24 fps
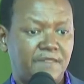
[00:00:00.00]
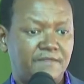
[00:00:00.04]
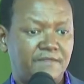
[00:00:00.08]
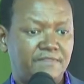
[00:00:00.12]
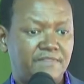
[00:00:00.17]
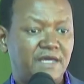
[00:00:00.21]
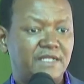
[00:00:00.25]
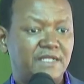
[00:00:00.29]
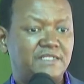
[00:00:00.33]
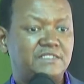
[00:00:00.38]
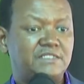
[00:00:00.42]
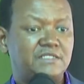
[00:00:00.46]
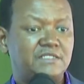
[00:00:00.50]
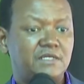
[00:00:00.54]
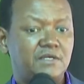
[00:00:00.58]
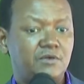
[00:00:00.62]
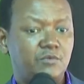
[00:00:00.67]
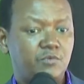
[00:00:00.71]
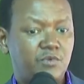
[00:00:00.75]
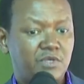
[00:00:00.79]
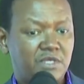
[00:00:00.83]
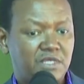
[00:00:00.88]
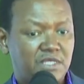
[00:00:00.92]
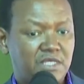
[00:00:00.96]
that
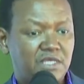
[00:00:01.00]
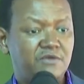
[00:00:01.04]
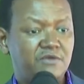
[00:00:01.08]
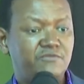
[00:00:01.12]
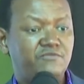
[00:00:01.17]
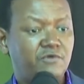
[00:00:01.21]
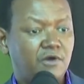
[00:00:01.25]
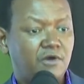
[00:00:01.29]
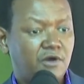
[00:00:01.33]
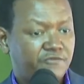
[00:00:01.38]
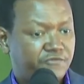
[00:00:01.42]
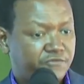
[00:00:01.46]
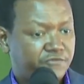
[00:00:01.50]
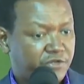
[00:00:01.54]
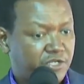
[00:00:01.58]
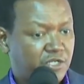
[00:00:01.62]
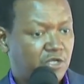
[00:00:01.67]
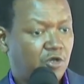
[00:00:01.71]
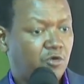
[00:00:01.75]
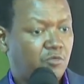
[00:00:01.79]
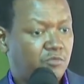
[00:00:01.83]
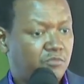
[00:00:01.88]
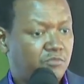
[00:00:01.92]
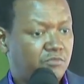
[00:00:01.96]
we give
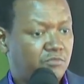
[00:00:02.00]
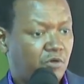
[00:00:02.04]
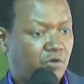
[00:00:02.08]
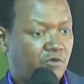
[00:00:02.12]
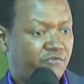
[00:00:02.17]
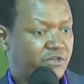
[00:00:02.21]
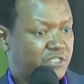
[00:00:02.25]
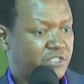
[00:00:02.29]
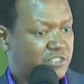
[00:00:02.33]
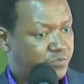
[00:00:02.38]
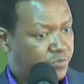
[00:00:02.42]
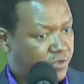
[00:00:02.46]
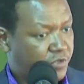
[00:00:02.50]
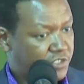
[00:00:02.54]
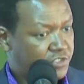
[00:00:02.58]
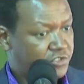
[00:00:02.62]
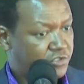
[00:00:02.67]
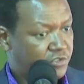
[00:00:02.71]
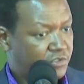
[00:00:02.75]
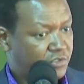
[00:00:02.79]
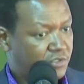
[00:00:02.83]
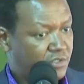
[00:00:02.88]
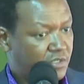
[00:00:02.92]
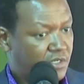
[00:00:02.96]
freedom of
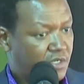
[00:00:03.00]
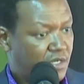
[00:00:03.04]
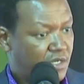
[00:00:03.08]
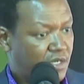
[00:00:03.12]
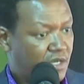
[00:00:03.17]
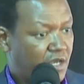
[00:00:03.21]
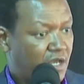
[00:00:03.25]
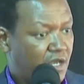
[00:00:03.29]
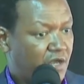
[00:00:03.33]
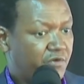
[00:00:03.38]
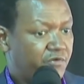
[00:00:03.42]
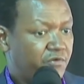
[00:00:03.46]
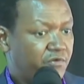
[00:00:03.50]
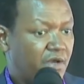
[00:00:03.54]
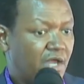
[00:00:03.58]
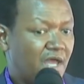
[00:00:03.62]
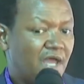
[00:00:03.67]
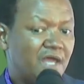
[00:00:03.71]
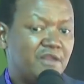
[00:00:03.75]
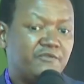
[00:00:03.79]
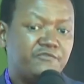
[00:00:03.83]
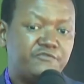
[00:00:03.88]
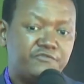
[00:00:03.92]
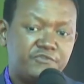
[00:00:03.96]
expression
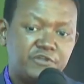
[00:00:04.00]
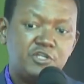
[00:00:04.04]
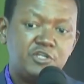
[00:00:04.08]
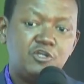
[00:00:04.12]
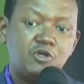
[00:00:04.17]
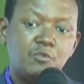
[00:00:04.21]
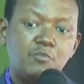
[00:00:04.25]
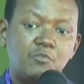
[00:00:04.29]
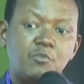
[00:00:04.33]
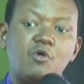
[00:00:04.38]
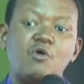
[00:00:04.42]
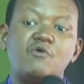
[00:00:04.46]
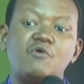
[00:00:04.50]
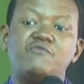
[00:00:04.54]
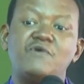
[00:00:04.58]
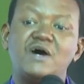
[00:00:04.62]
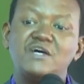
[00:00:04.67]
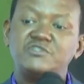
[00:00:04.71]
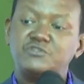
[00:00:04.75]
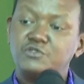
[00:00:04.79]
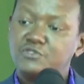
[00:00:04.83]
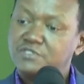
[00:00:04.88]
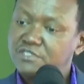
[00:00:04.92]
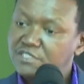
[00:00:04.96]
and freedom of
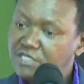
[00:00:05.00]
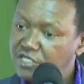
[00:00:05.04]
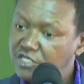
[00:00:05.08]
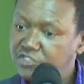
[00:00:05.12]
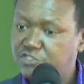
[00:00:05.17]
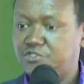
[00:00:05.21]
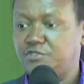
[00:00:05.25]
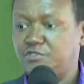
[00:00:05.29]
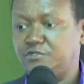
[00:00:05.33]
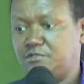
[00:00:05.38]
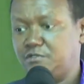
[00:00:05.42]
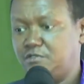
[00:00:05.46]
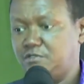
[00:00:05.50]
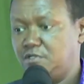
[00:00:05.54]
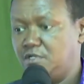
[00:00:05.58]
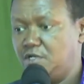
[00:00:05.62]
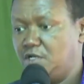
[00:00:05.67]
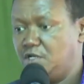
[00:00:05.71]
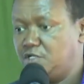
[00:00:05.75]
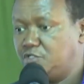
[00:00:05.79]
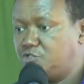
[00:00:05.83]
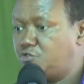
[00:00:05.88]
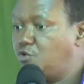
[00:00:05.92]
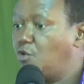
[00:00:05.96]
association
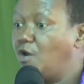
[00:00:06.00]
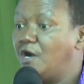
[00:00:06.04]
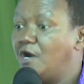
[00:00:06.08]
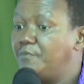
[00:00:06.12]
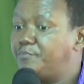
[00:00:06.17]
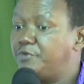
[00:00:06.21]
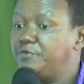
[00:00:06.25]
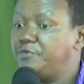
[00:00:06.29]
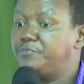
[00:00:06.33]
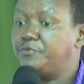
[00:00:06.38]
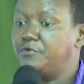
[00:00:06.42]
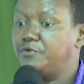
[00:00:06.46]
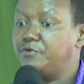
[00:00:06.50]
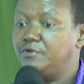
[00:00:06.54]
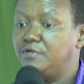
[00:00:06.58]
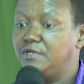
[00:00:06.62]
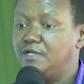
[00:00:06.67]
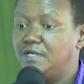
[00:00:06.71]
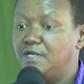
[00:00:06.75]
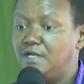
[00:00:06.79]
to our people.